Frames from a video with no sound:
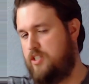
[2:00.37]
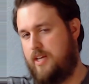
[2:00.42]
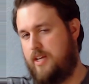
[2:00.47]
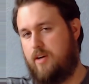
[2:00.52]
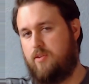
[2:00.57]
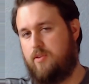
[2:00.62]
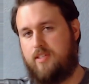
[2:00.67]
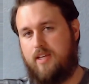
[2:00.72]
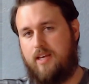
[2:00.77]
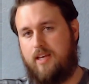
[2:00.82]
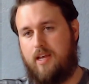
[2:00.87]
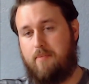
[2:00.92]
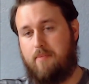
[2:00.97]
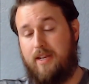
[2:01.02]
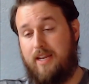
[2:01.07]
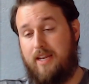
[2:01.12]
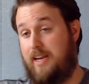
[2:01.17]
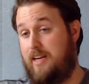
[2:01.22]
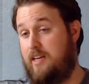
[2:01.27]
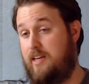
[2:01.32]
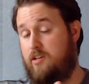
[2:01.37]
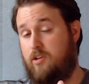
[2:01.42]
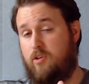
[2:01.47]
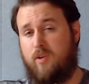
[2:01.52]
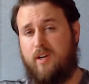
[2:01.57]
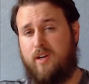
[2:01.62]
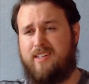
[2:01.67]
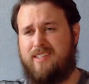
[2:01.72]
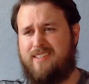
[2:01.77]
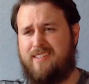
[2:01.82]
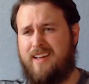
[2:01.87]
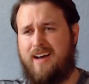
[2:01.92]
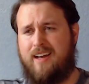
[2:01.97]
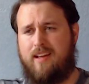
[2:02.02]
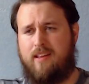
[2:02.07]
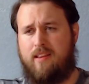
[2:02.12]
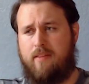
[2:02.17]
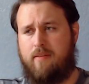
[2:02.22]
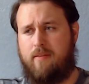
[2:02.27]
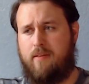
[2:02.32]
out to him in any degree does
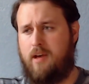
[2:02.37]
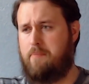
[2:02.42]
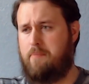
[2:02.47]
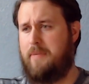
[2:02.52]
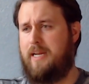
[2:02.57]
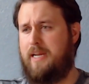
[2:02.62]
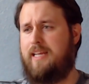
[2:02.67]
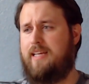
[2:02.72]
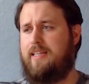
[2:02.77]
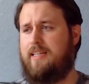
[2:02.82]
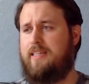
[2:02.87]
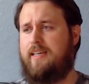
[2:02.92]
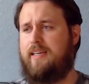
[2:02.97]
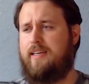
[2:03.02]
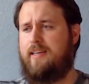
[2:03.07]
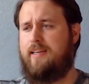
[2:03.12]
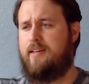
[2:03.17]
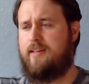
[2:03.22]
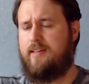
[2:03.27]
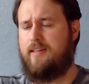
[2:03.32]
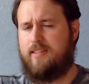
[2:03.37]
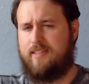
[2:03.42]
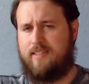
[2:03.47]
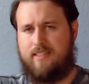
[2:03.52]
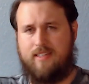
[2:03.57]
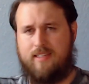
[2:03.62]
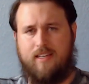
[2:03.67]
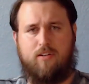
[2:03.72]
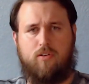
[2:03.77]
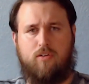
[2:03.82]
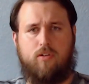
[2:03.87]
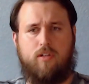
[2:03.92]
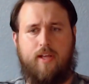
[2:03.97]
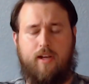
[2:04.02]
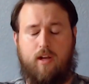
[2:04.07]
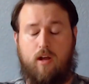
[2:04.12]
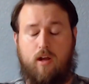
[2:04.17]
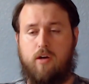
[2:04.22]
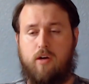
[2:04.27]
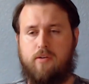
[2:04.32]
not immediately signal
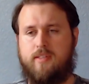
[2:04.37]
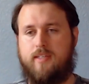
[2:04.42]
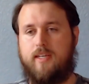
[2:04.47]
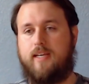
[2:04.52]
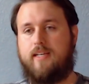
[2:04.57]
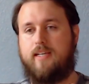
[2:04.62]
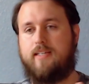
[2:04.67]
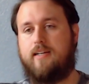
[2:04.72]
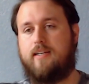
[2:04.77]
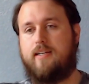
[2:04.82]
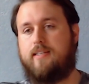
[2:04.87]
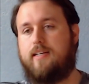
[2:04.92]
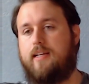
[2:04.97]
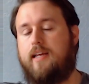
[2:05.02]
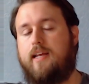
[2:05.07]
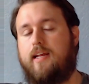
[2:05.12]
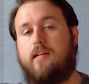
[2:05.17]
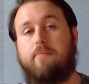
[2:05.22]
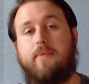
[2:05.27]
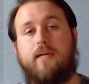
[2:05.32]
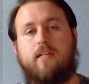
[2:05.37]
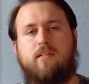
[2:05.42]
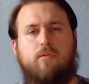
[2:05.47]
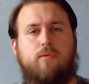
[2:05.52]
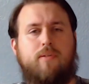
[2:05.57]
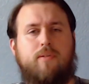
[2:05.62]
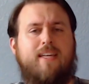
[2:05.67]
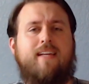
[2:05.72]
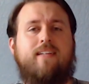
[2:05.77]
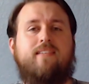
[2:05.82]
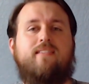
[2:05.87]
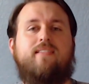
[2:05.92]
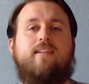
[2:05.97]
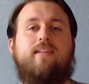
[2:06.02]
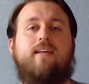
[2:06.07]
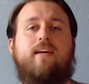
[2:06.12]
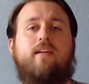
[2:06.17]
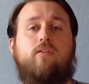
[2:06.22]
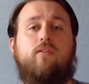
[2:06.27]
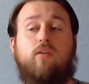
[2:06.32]
like, oh, see, he's innocent. He didn't mean to. It was
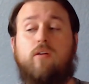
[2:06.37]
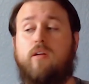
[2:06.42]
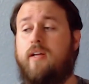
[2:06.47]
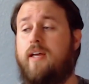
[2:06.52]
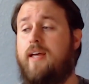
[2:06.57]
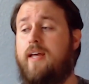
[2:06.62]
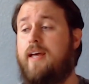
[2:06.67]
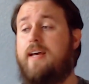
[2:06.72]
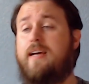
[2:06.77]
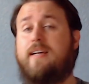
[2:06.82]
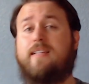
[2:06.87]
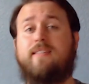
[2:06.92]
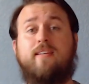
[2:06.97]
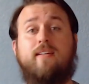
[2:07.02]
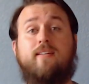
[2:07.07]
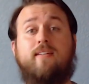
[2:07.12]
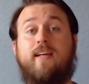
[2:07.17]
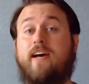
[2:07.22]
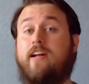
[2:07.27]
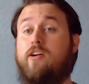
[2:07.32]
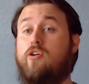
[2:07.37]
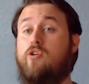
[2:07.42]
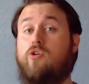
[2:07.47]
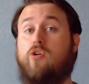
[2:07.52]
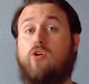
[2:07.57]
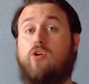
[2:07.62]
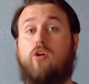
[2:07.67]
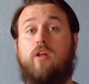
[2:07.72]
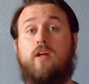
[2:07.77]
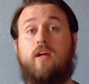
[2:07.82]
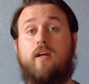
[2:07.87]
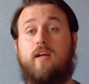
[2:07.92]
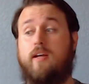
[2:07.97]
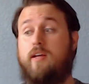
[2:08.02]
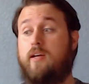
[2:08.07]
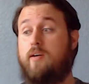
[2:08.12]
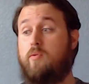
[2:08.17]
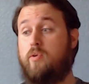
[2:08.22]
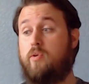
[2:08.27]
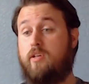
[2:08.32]
incidental. Incidental!
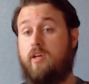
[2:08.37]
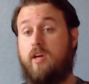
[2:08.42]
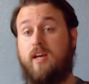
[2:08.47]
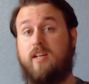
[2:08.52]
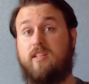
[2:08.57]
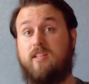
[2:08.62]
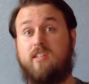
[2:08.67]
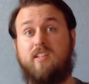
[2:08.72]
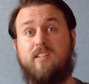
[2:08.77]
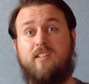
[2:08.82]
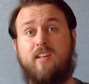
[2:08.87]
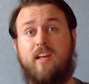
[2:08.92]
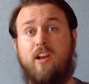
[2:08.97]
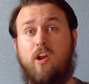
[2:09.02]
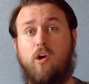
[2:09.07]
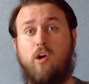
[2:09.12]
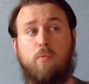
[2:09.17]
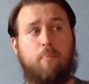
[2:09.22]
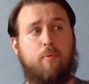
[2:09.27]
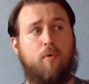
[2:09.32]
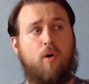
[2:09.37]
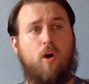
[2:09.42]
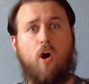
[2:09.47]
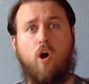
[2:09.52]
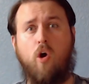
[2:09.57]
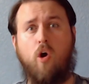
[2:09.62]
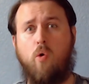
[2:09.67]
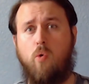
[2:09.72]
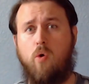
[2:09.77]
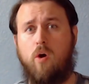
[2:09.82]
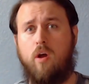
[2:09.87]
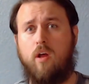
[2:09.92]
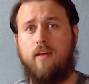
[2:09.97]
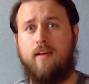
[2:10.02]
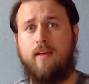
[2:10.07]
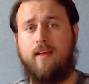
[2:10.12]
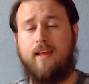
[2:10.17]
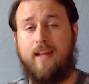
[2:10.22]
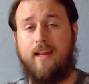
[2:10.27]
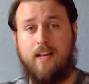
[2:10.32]
Incidental, bro!
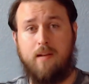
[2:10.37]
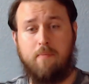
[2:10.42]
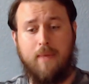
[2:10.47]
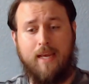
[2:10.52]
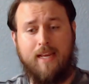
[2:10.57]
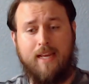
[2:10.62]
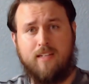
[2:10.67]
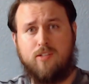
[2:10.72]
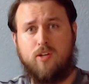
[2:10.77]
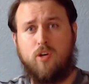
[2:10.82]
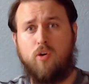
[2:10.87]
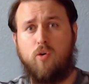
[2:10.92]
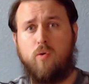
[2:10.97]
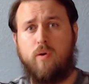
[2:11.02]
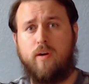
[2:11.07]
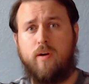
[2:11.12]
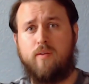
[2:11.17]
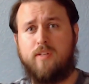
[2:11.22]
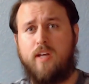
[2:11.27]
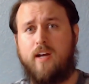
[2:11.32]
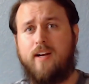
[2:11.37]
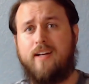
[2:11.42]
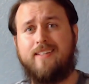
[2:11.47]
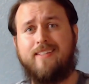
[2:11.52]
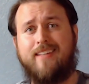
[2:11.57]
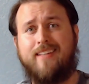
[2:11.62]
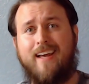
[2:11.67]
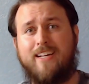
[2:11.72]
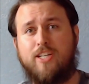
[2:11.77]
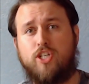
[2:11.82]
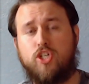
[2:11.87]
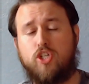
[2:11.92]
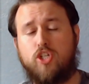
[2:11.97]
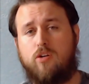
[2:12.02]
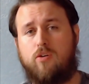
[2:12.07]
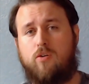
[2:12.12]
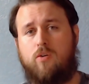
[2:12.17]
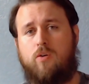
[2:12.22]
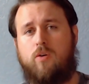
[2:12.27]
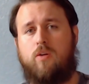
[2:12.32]
He didn't mean to. It was
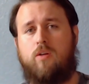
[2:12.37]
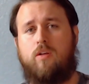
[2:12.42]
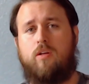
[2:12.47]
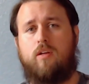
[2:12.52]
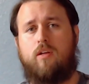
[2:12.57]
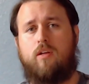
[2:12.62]
unintentional.